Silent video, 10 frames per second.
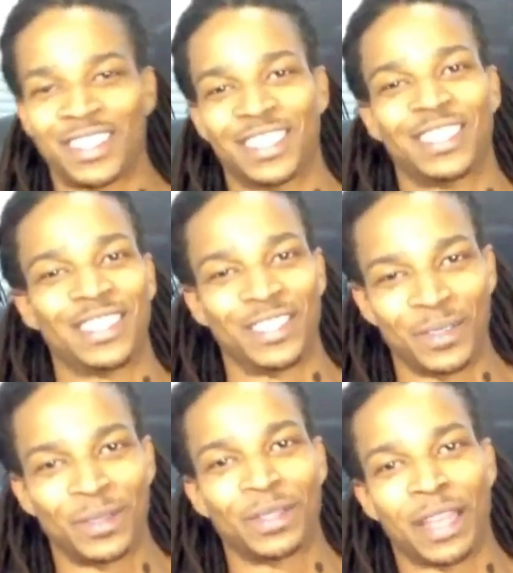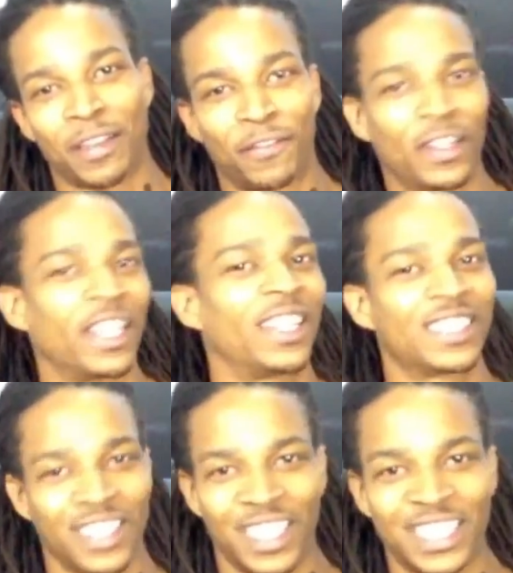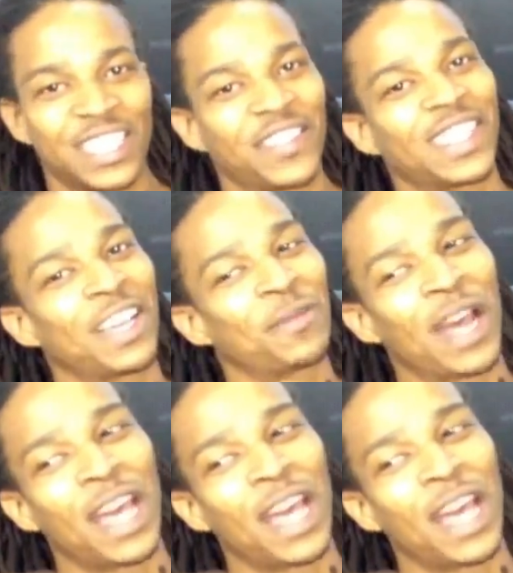and doing like flares and all that stuff like that,